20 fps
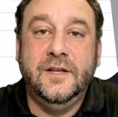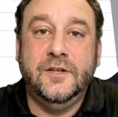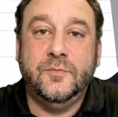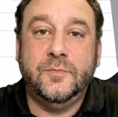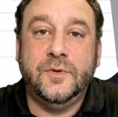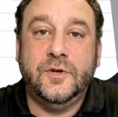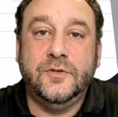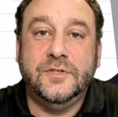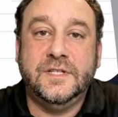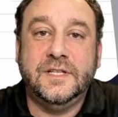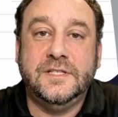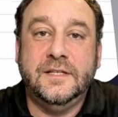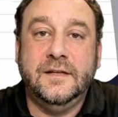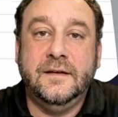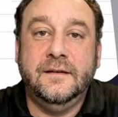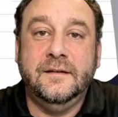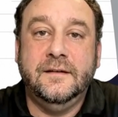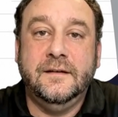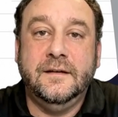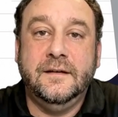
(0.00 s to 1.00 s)
you built it.
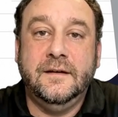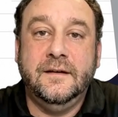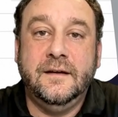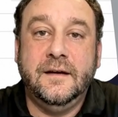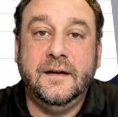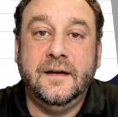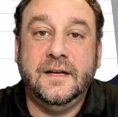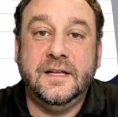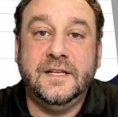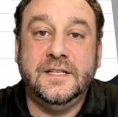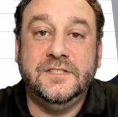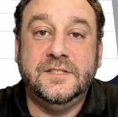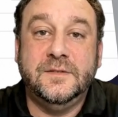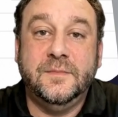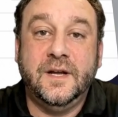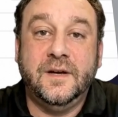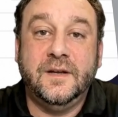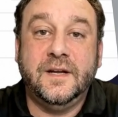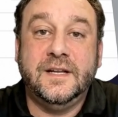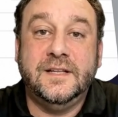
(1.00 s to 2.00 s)
It is
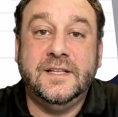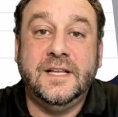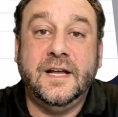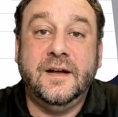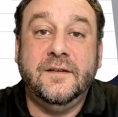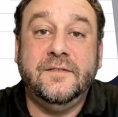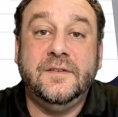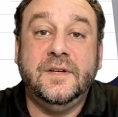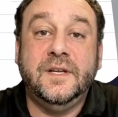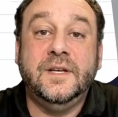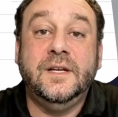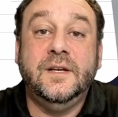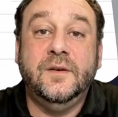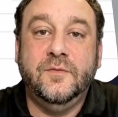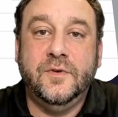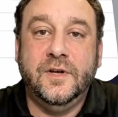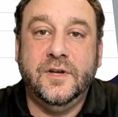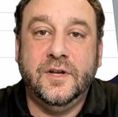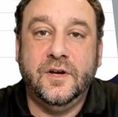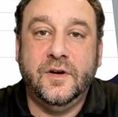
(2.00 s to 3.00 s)
about identifying a
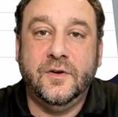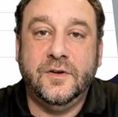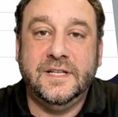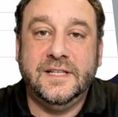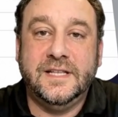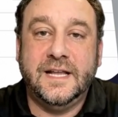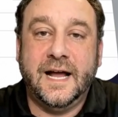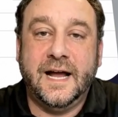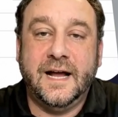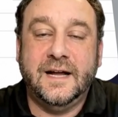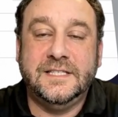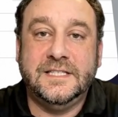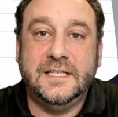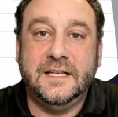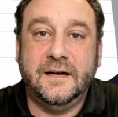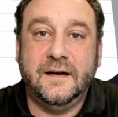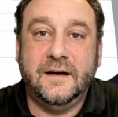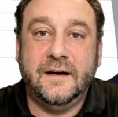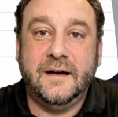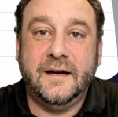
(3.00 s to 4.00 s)
recurring task
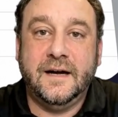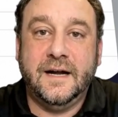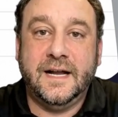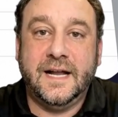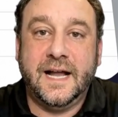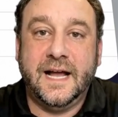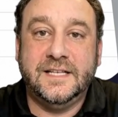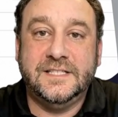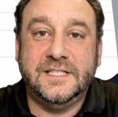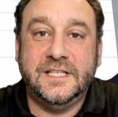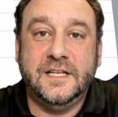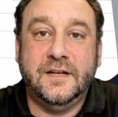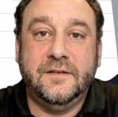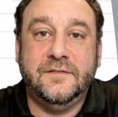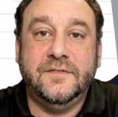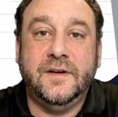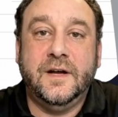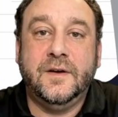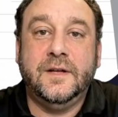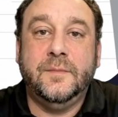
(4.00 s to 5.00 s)
and asking a
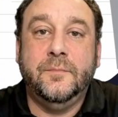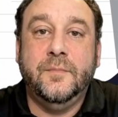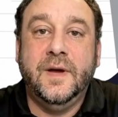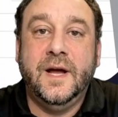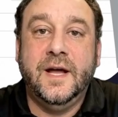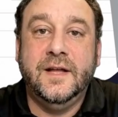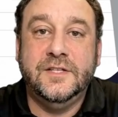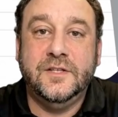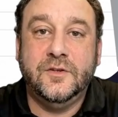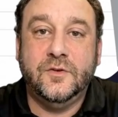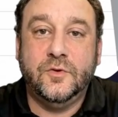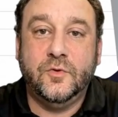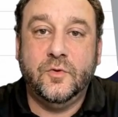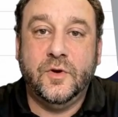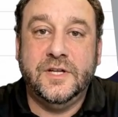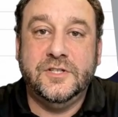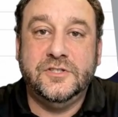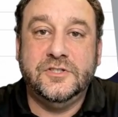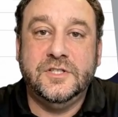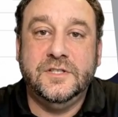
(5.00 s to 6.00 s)
very practical
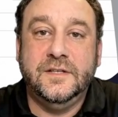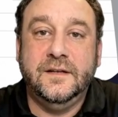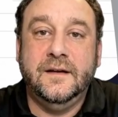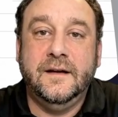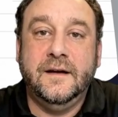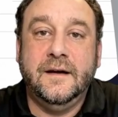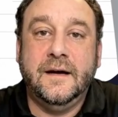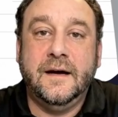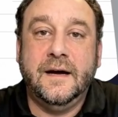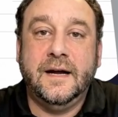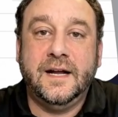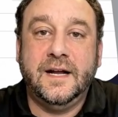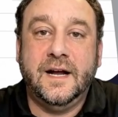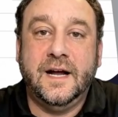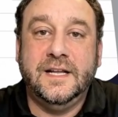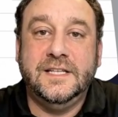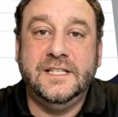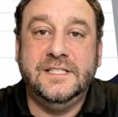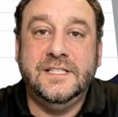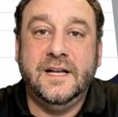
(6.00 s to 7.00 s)
question. Can
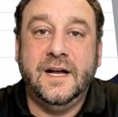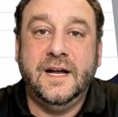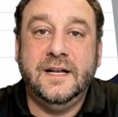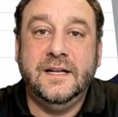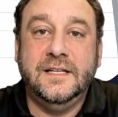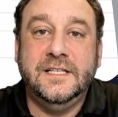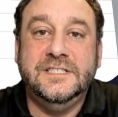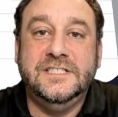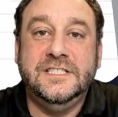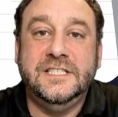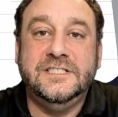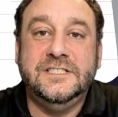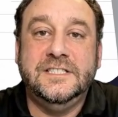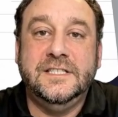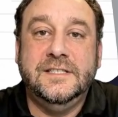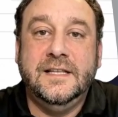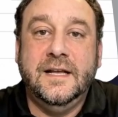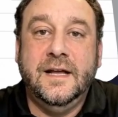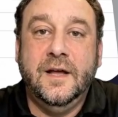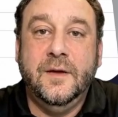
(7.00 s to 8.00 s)
I design an
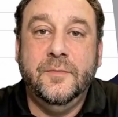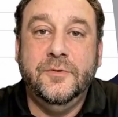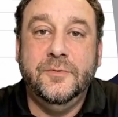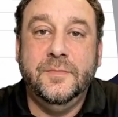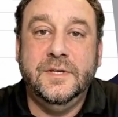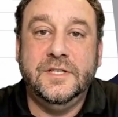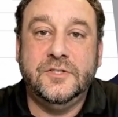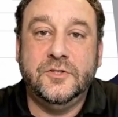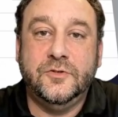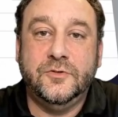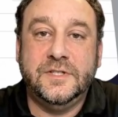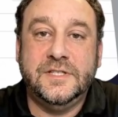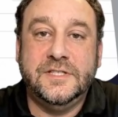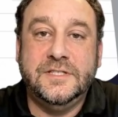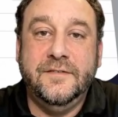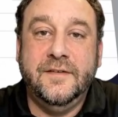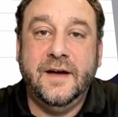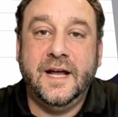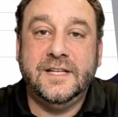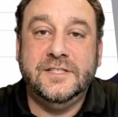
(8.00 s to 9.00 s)
assistant that helps me do this
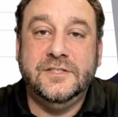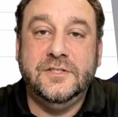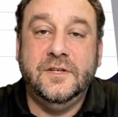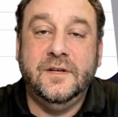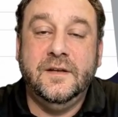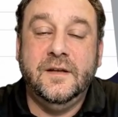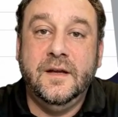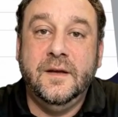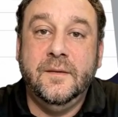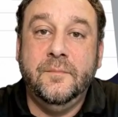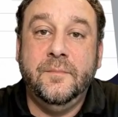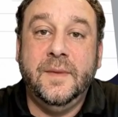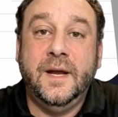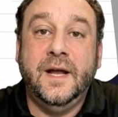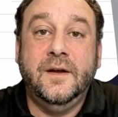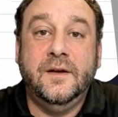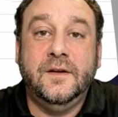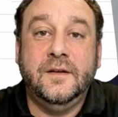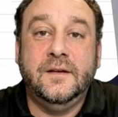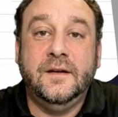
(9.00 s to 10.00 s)
faster,
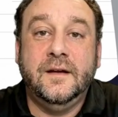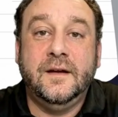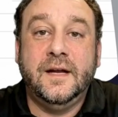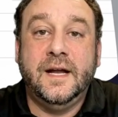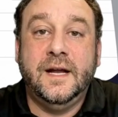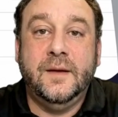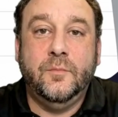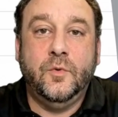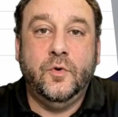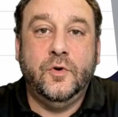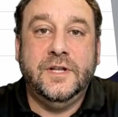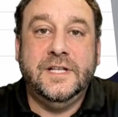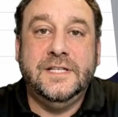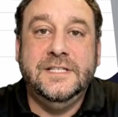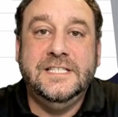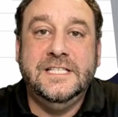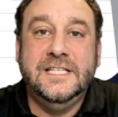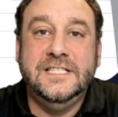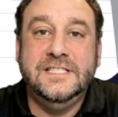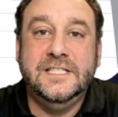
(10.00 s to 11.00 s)
better, and more
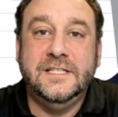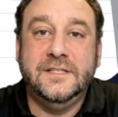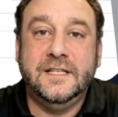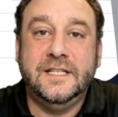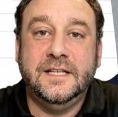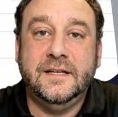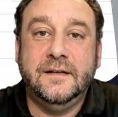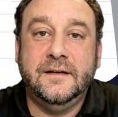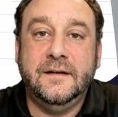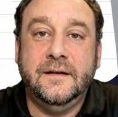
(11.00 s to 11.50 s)
consistently?